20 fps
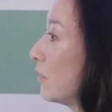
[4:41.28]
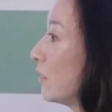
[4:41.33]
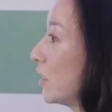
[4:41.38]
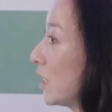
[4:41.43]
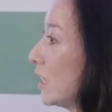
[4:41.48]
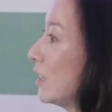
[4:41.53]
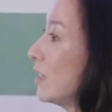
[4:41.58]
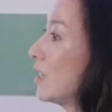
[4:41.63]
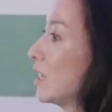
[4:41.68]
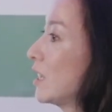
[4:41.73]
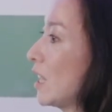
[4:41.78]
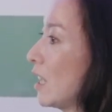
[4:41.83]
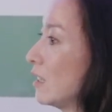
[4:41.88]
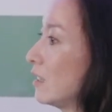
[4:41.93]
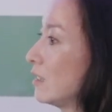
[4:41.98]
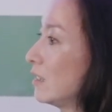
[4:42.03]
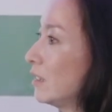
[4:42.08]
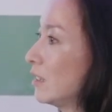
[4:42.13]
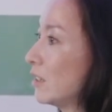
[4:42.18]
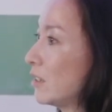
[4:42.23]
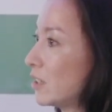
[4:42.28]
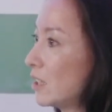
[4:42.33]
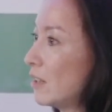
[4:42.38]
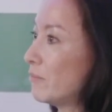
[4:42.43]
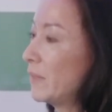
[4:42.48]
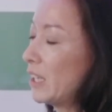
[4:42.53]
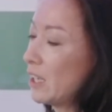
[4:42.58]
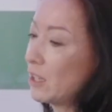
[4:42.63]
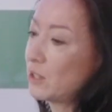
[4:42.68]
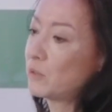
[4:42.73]
since then there's
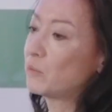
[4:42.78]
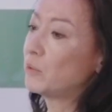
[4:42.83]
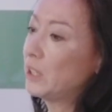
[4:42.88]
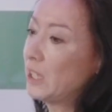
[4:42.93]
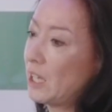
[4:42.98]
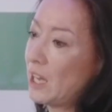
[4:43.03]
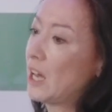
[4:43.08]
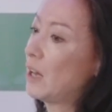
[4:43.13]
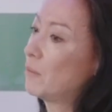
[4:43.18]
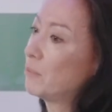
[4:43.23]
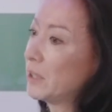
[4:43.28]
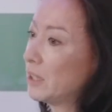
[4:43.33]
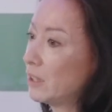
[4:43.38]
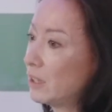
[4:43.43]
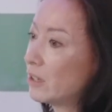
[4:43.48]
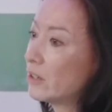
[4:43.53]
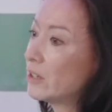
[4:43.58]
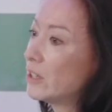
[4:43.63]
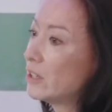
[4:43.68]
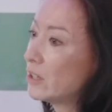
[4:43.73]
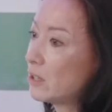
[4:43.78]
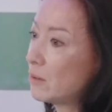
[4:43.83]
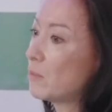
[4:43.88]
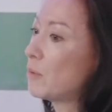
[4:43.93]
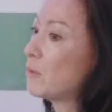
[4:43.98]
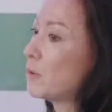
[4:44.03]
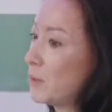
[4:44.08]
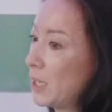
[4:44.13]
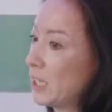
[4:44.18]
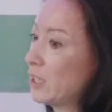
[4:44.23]
something has really happened. There is a
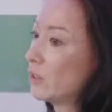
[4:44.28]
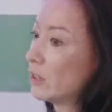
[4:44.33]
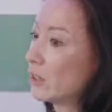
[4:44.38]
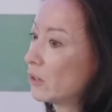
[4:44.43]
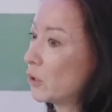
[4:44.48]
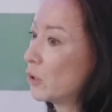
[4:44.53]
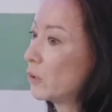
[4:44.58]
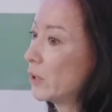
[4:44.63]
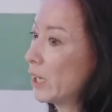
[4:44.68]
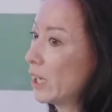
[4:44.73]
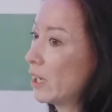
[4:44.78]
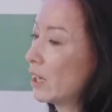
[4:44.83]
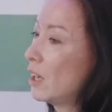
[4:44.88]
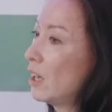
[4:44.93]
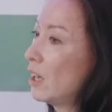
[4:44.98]
momentum growing,